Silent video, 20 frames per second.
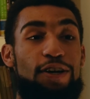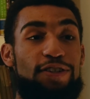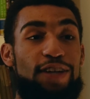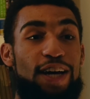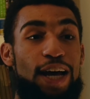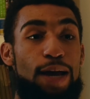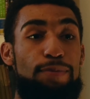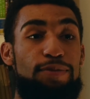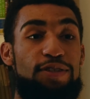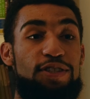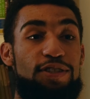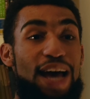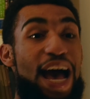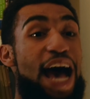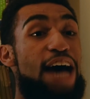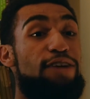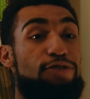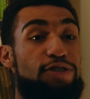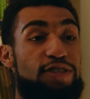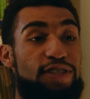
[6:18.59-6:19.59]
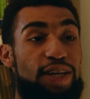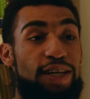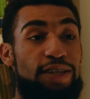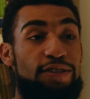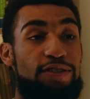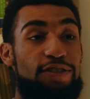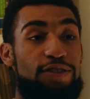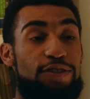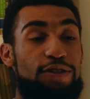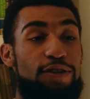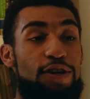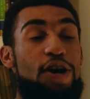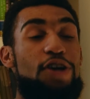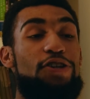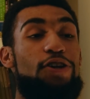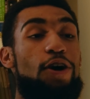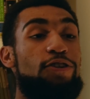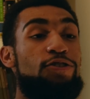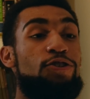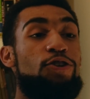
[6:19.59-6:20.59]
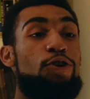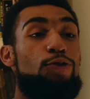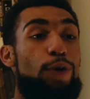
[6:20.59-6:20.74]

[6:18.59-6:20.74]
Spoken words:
types, astrocytes, Dr.